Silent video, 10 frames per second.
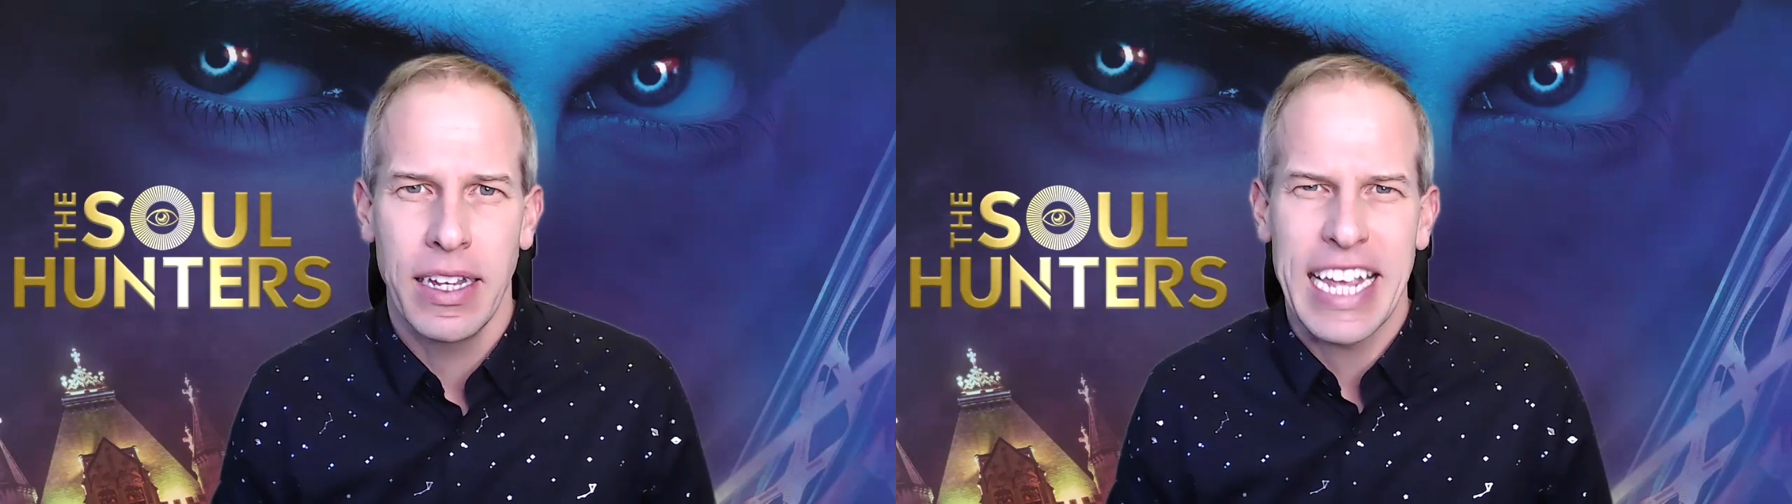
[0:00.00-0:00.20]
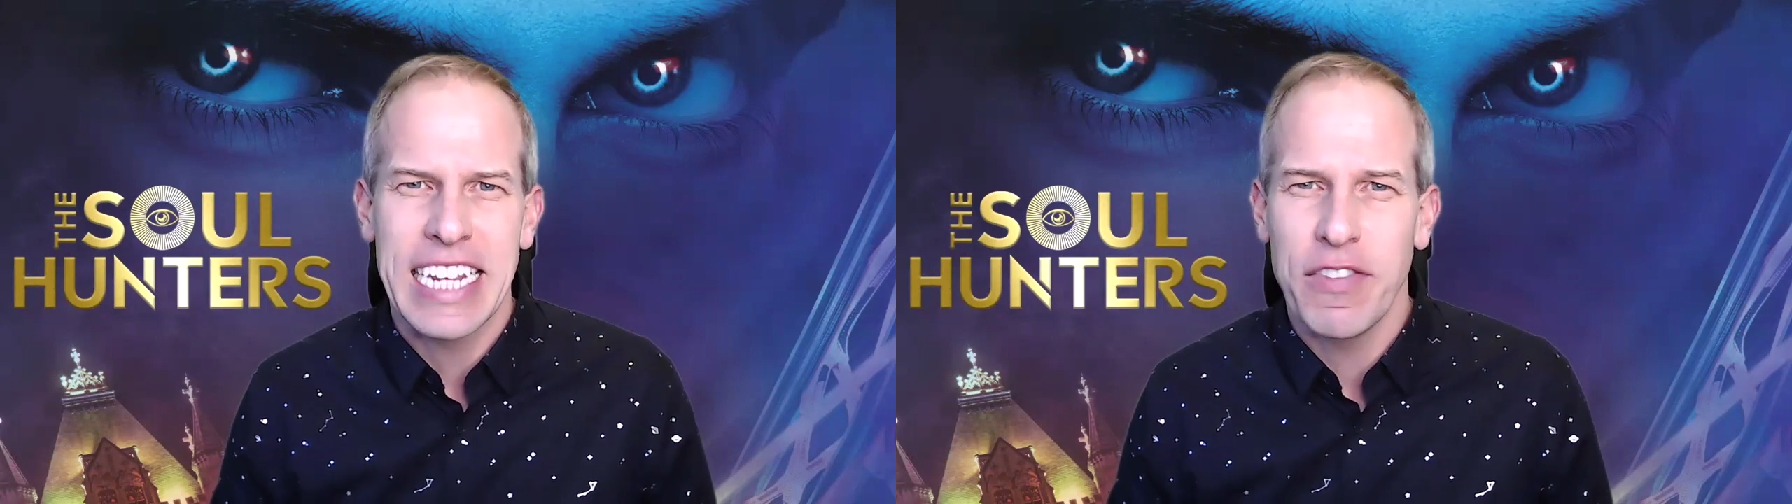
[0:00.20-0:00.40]

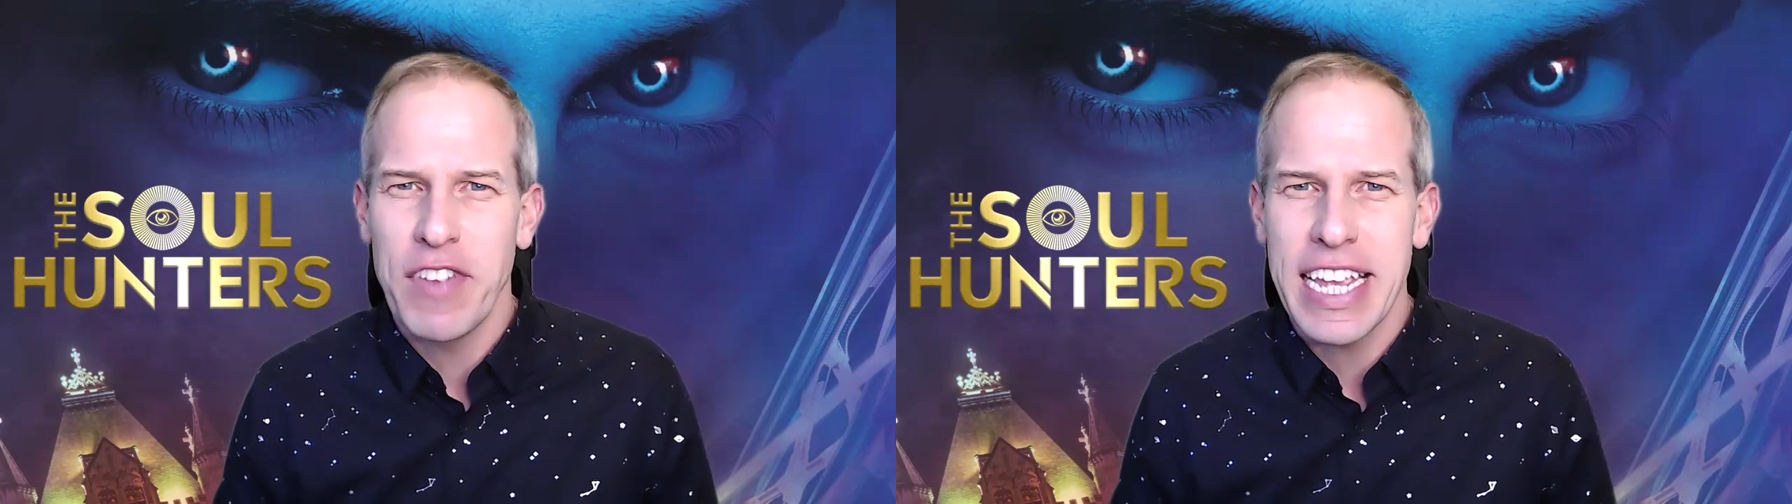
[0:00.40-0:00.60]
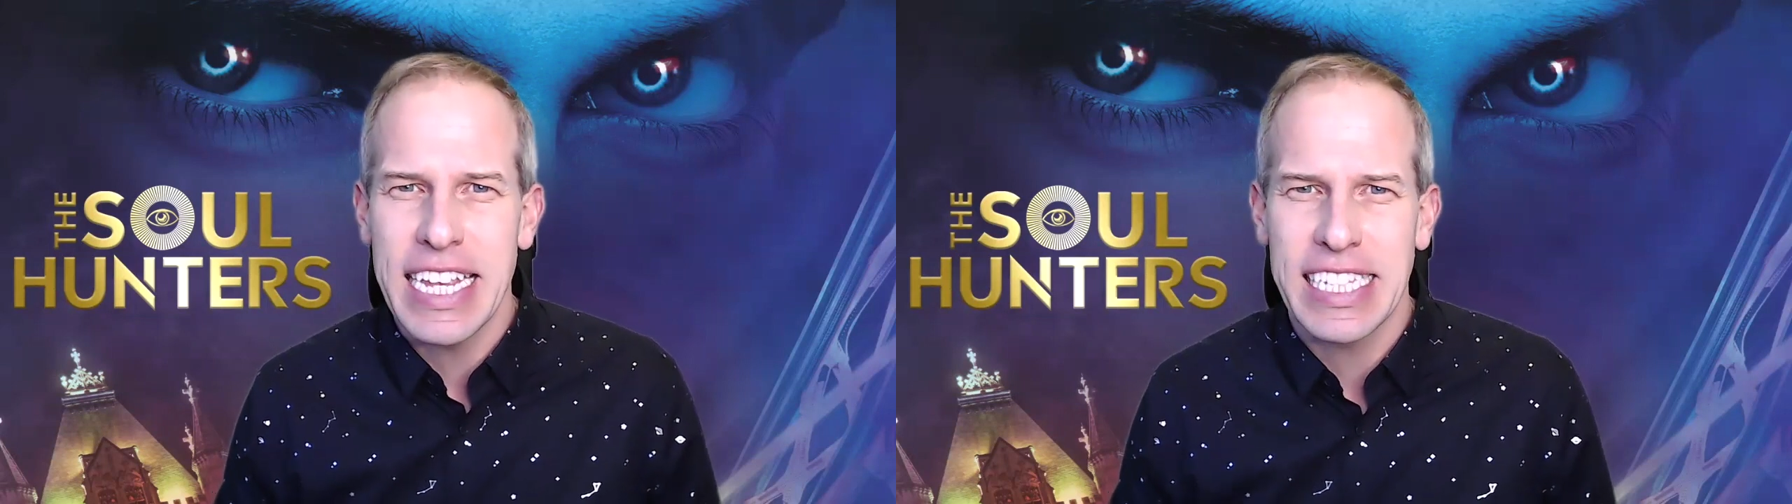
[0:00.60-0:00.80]

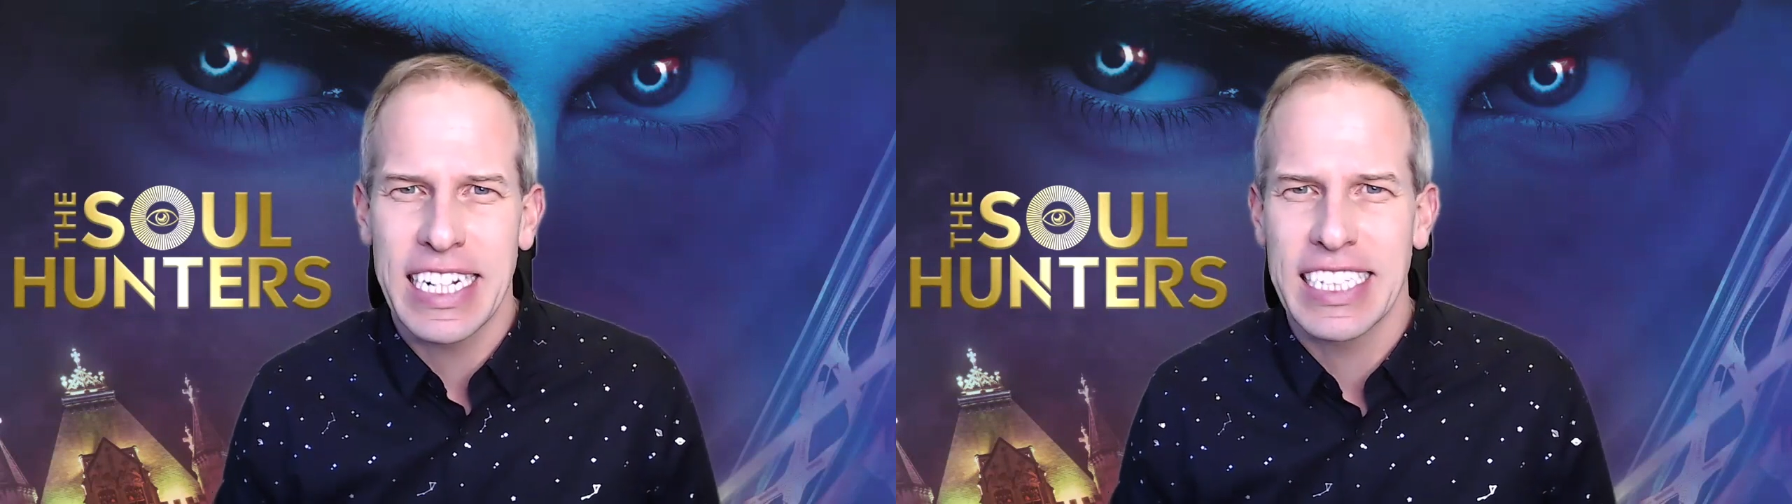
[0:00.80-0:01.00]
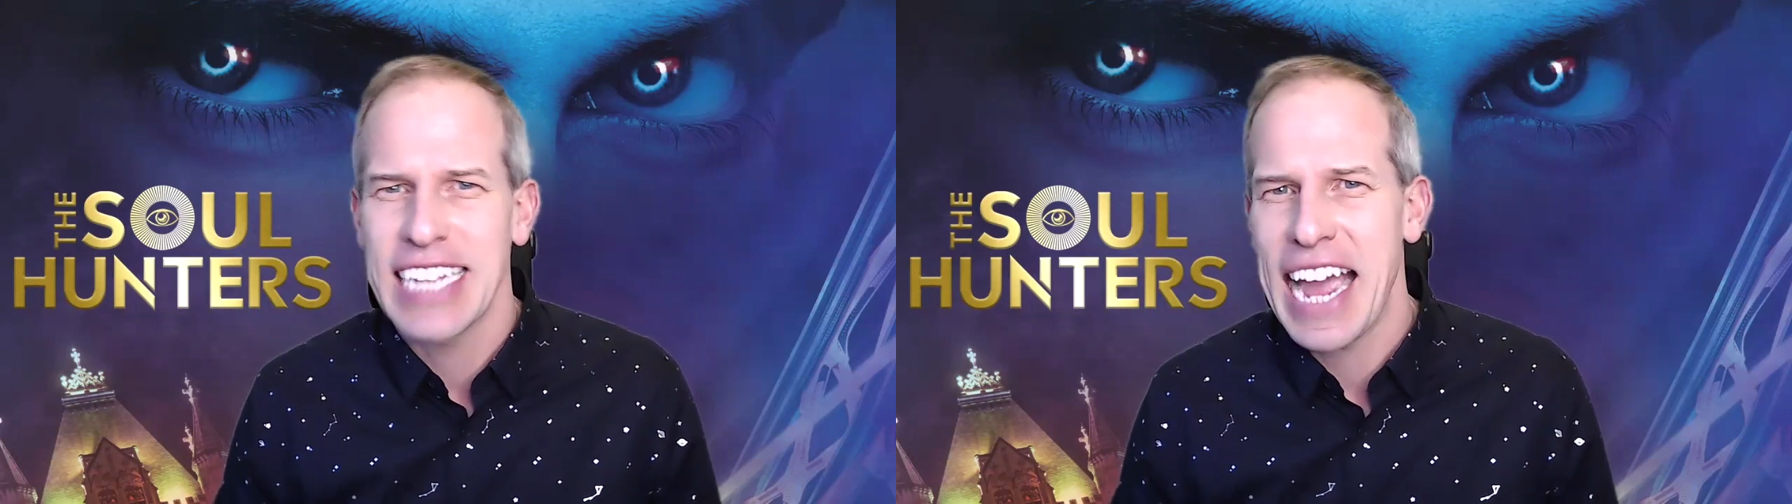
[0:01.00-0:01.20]
intervenes in
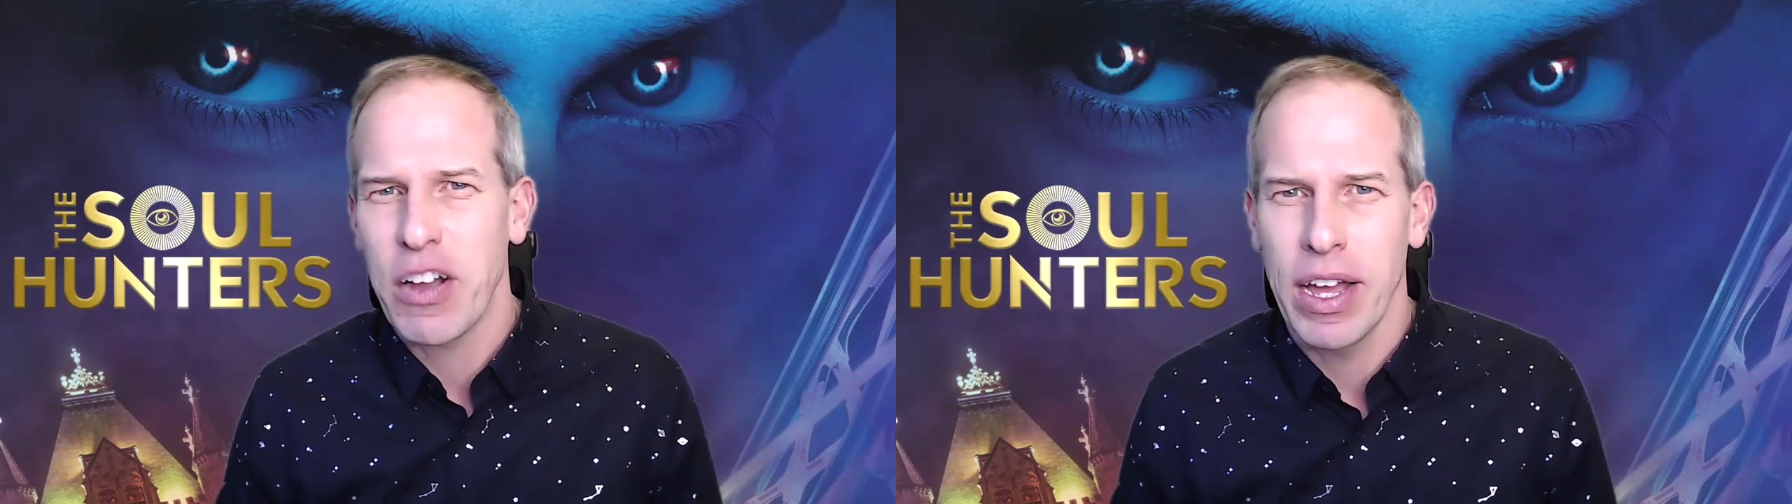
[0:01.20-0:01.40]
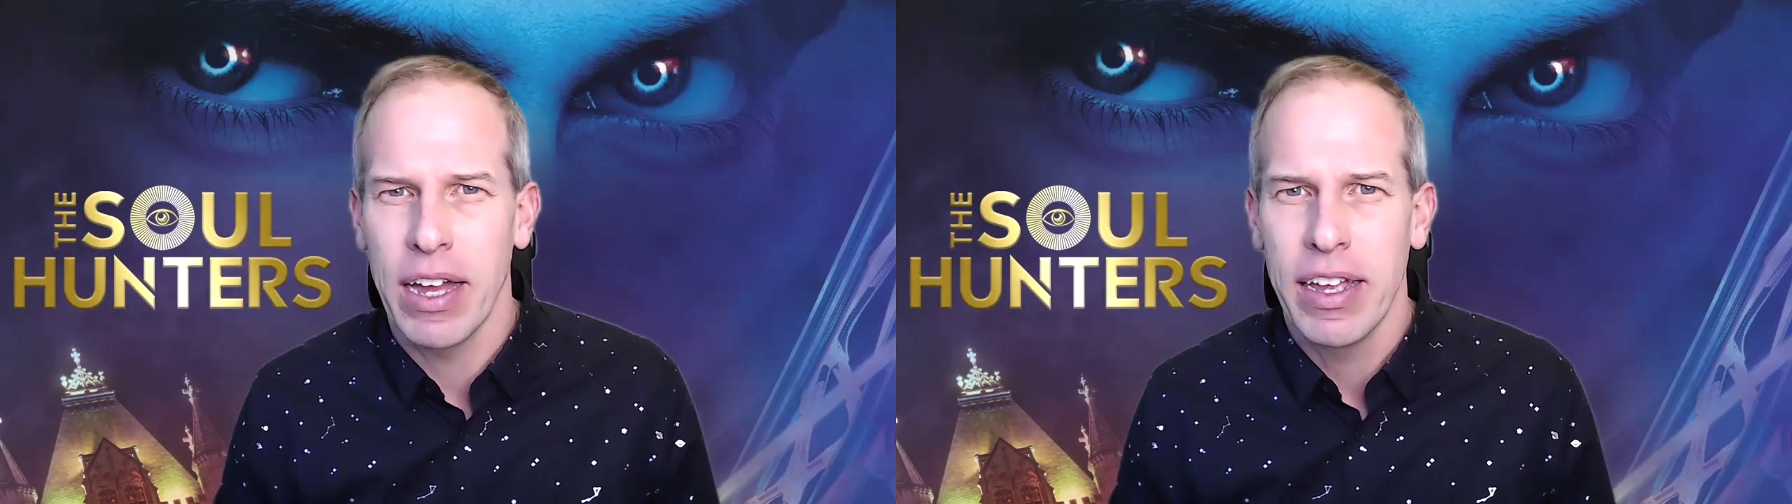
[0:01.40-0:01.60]
an
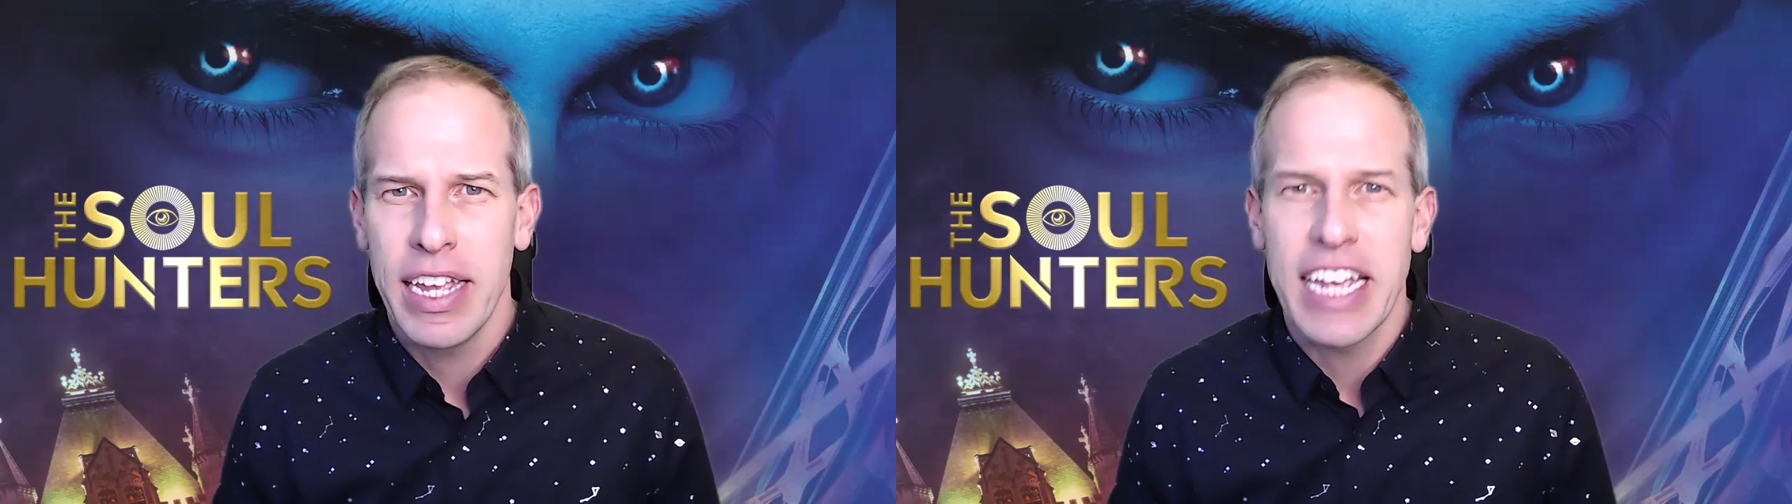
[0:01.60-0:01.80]
attack on her